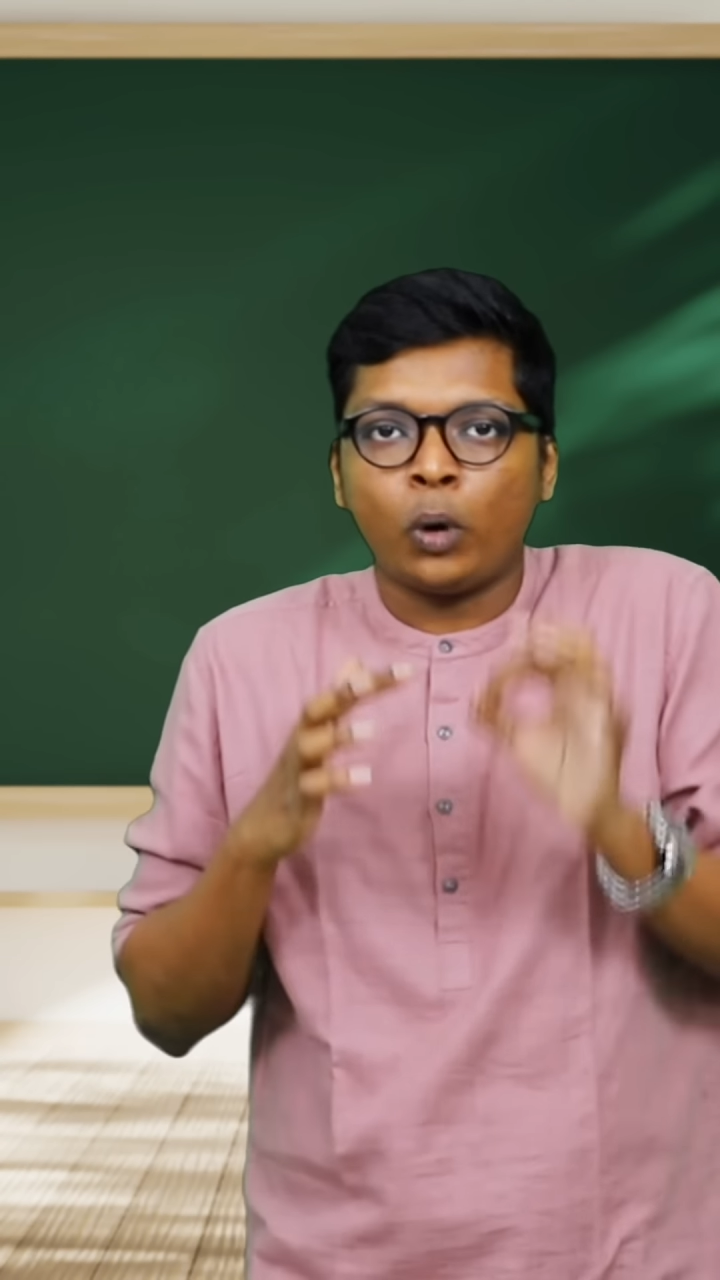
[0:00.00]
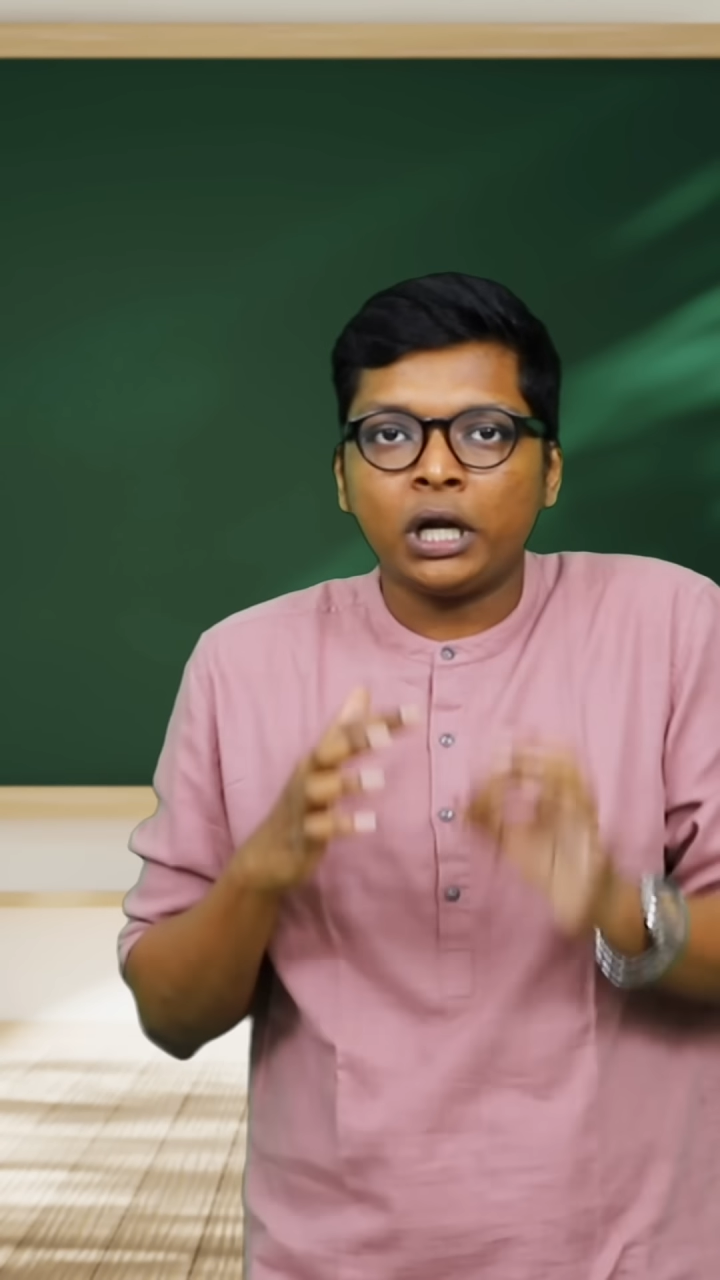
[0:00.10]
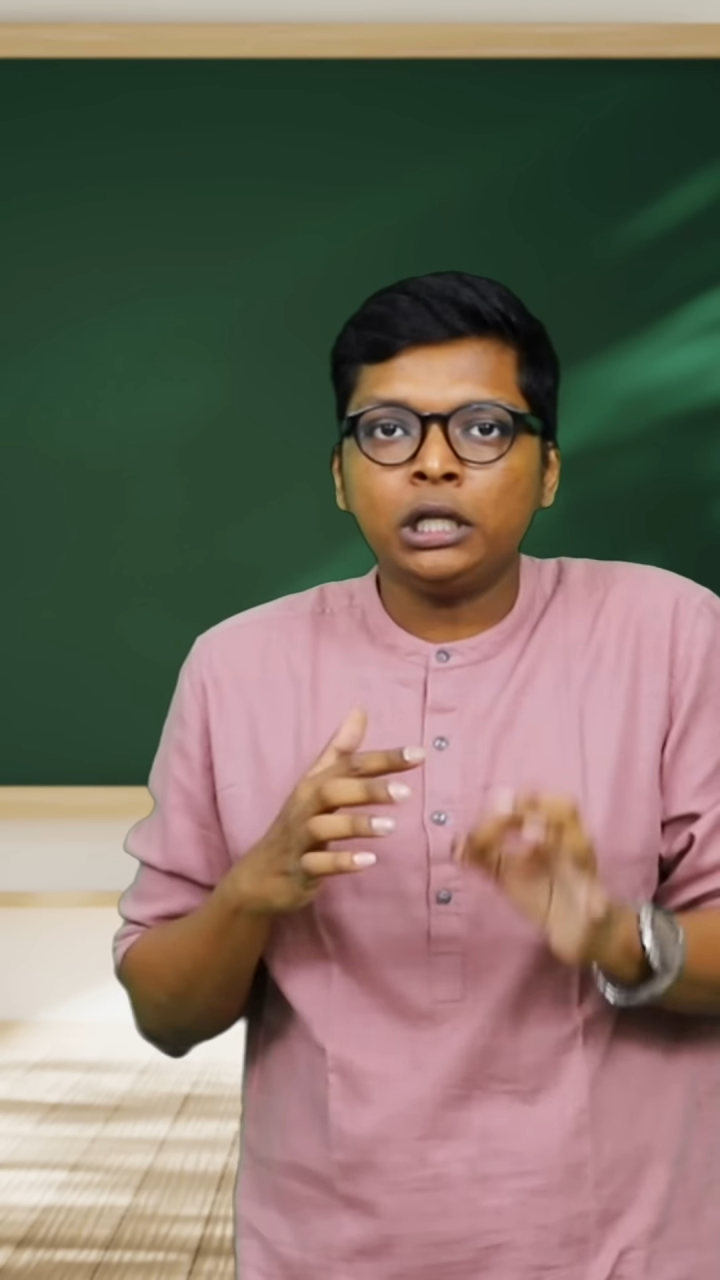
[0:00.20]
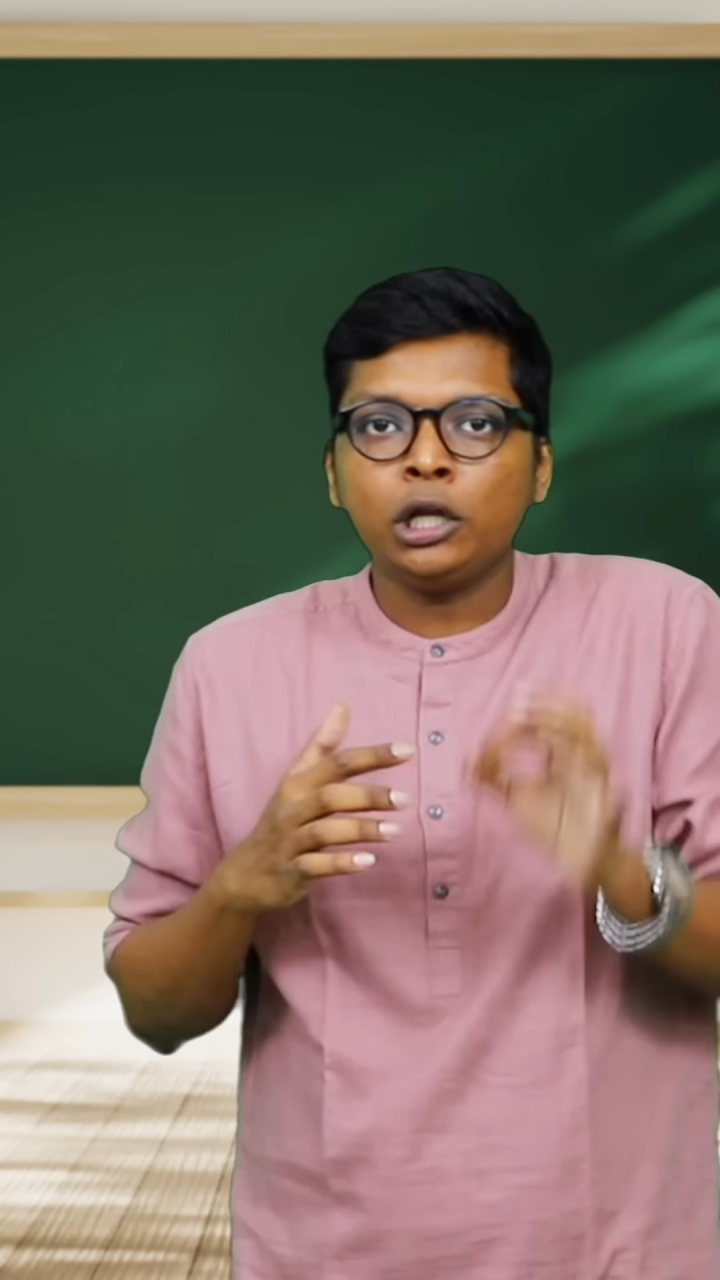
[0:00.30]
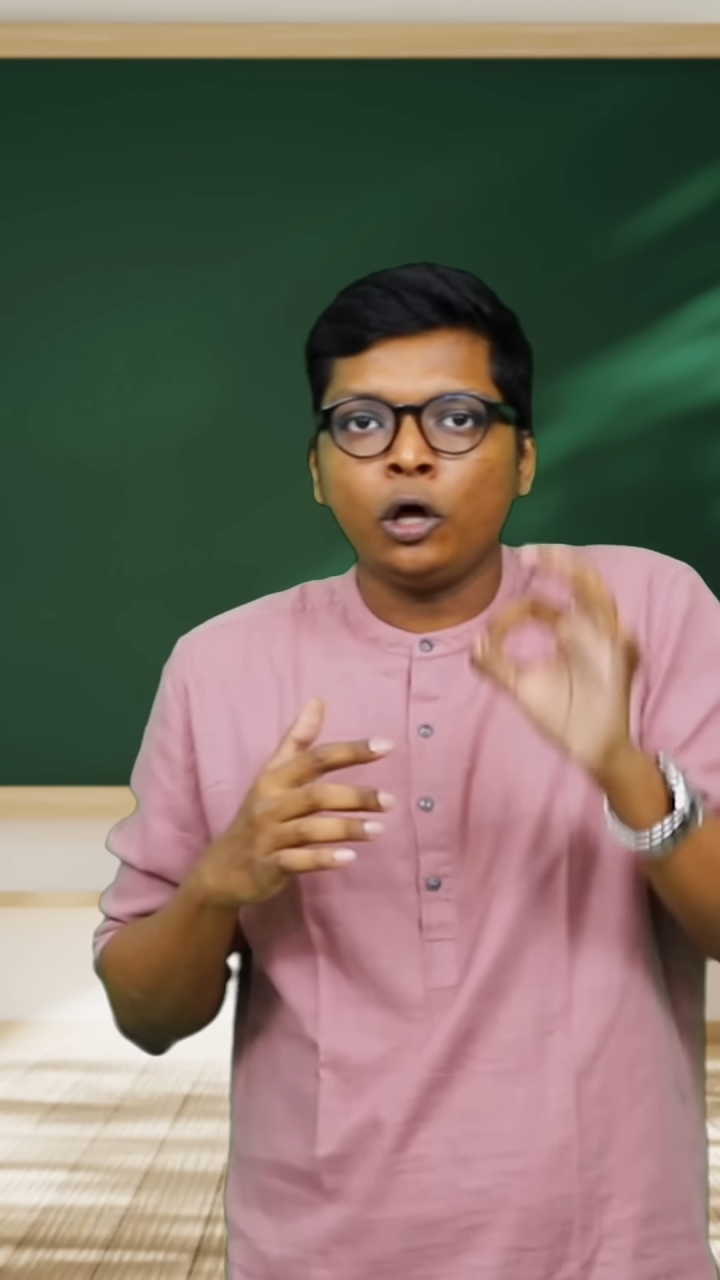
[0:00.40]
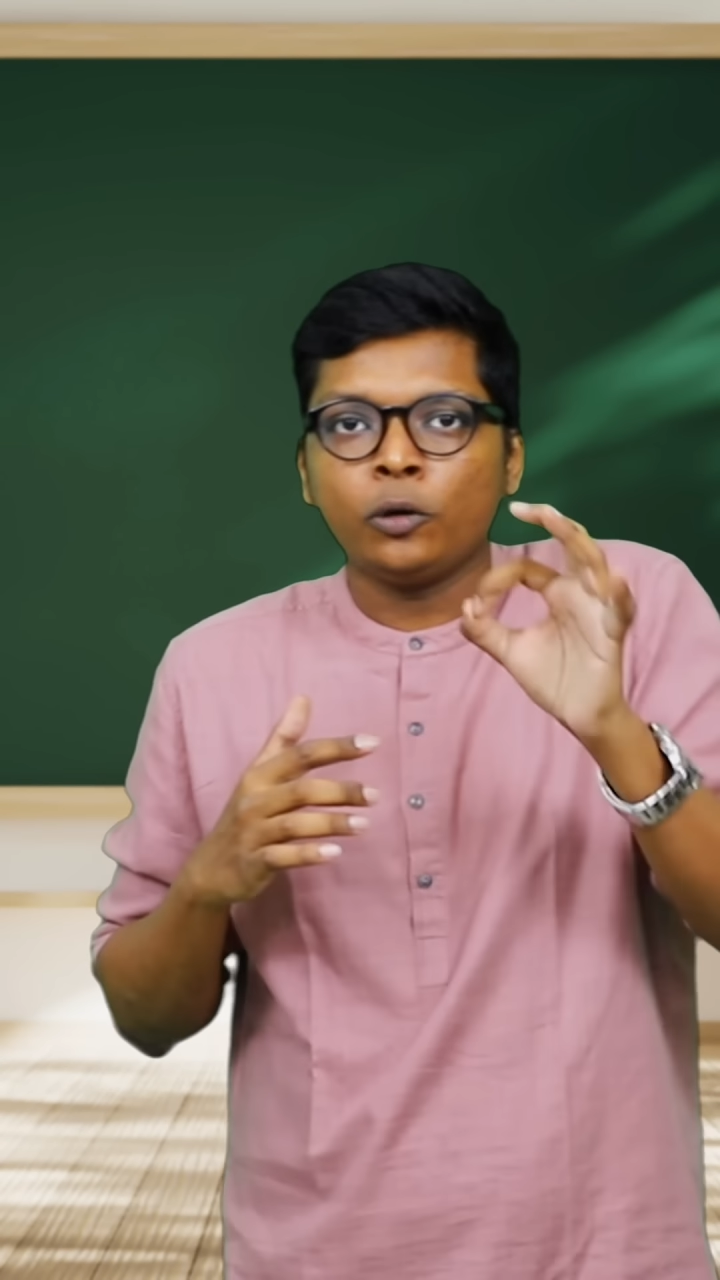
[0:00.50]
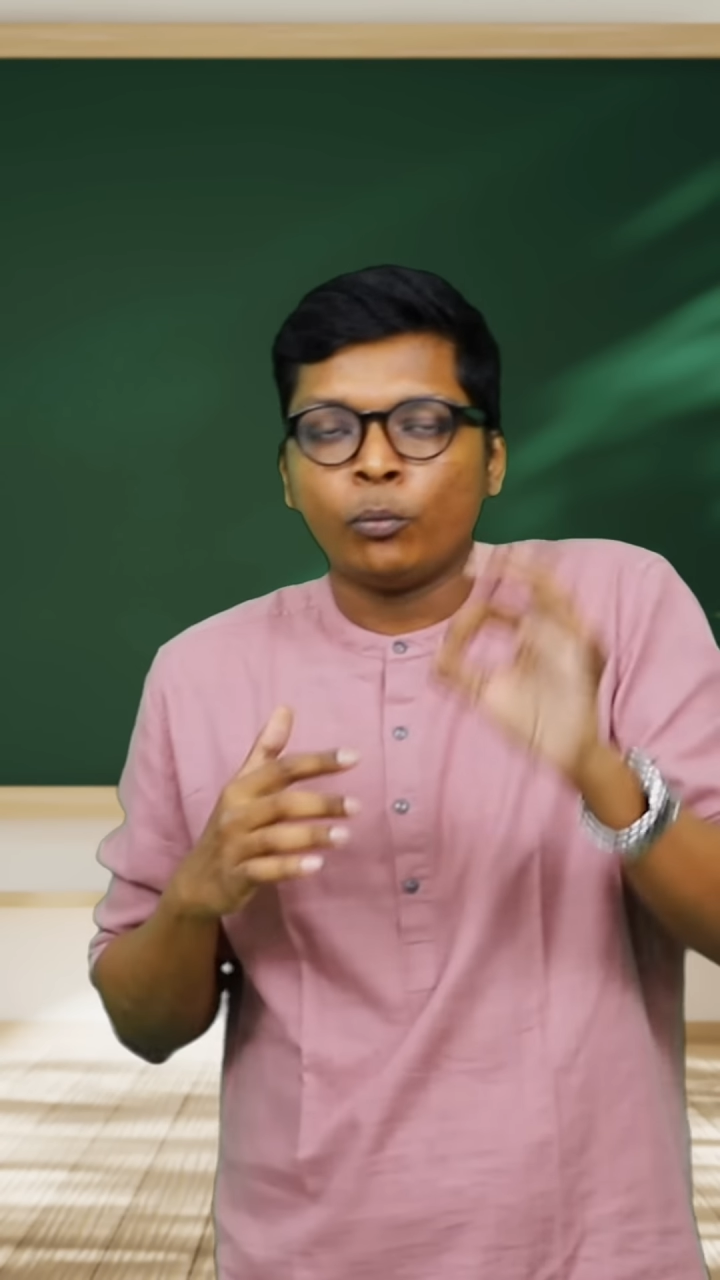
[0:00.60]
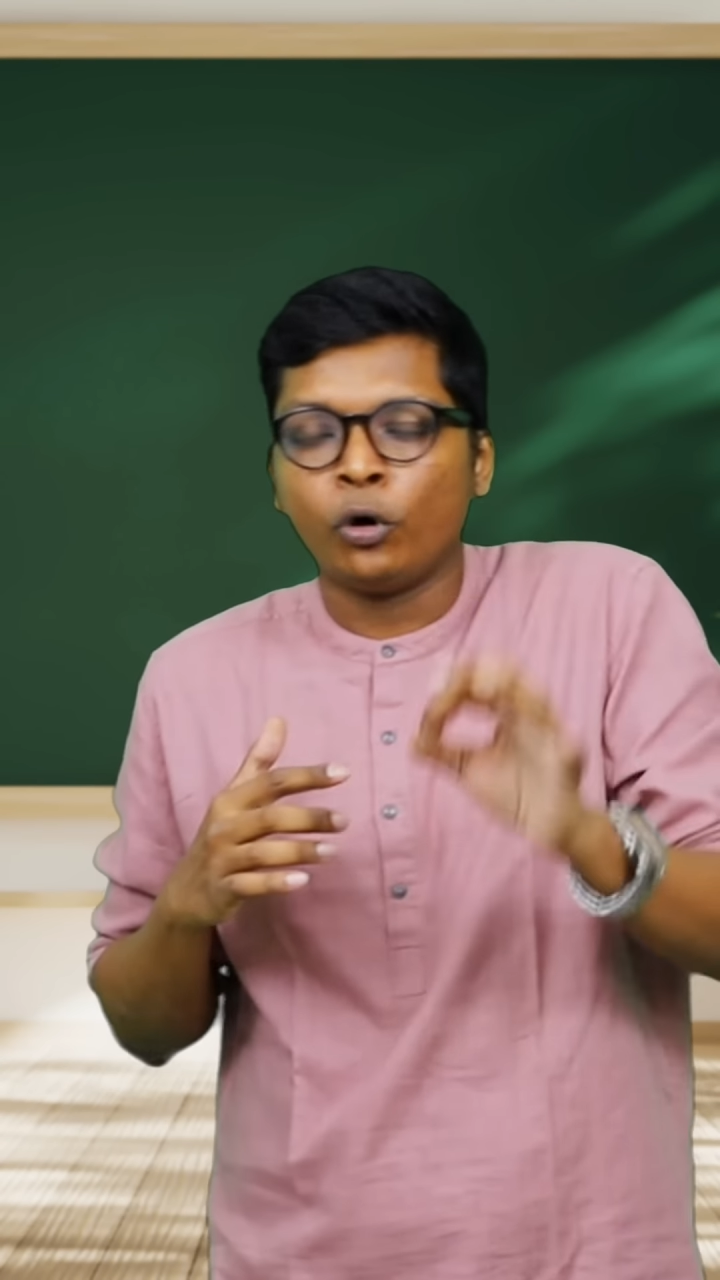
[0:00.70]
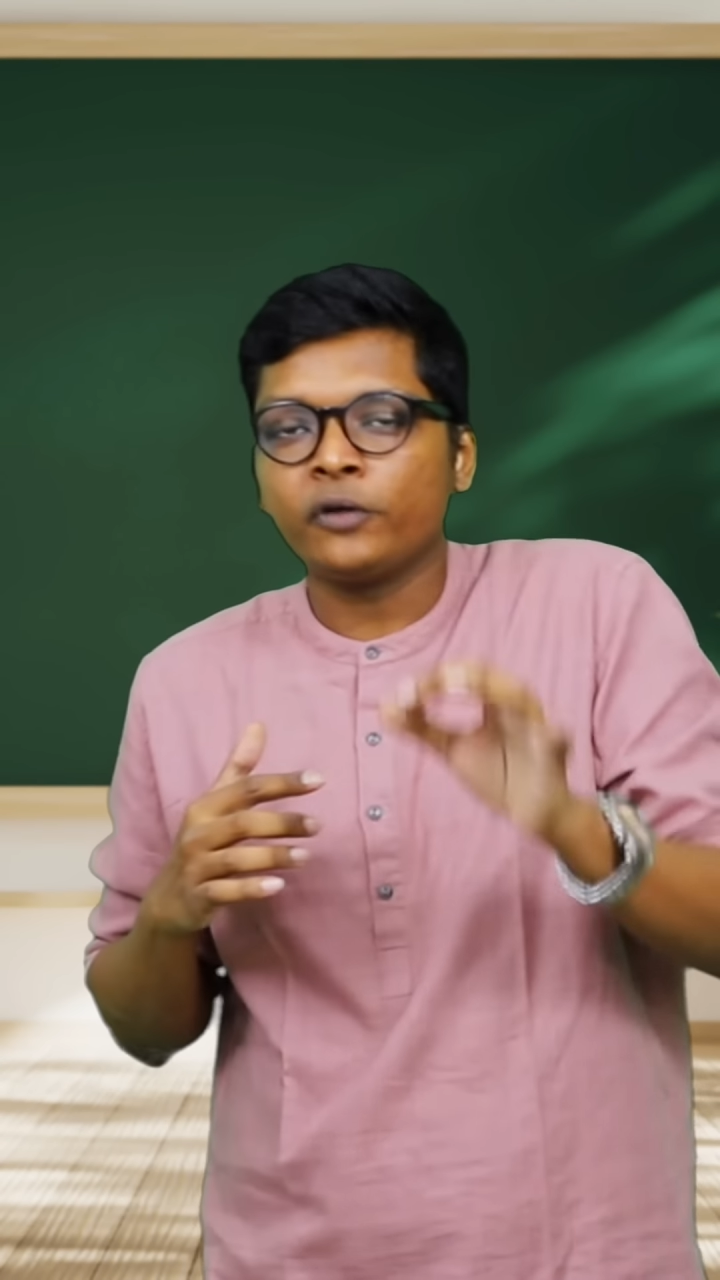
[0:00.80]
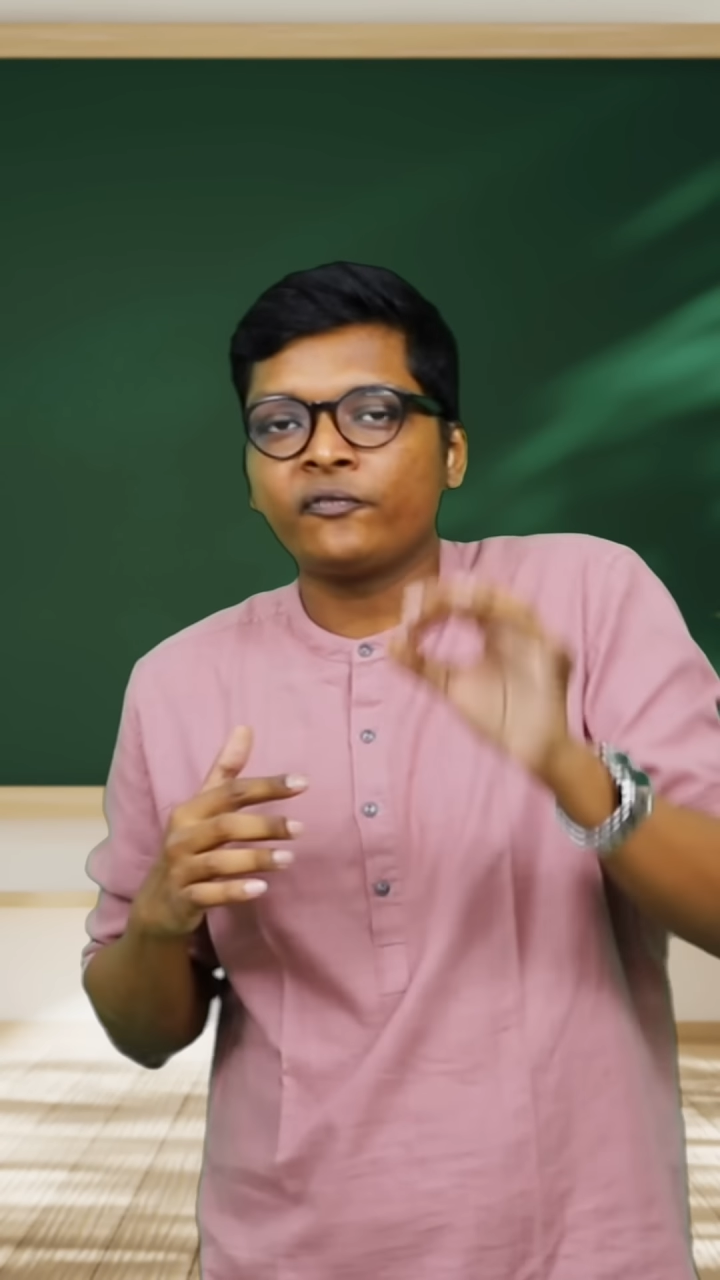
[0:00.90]
one or
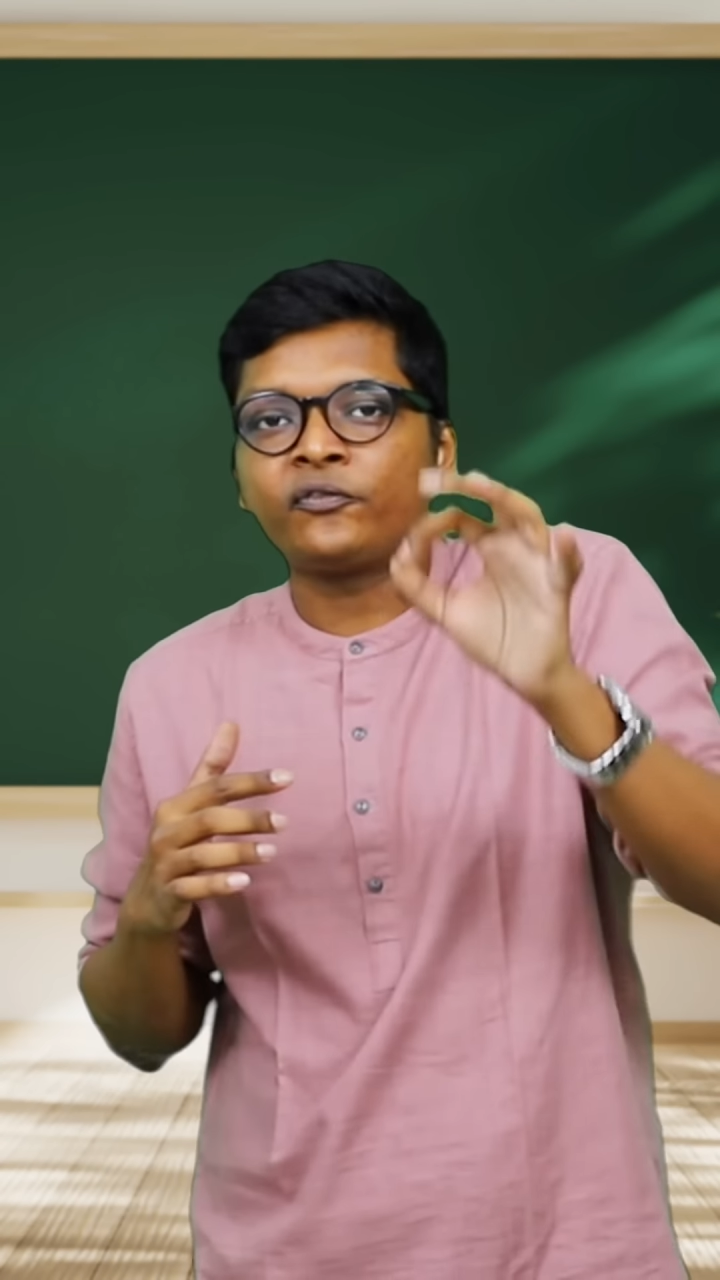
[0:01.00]
more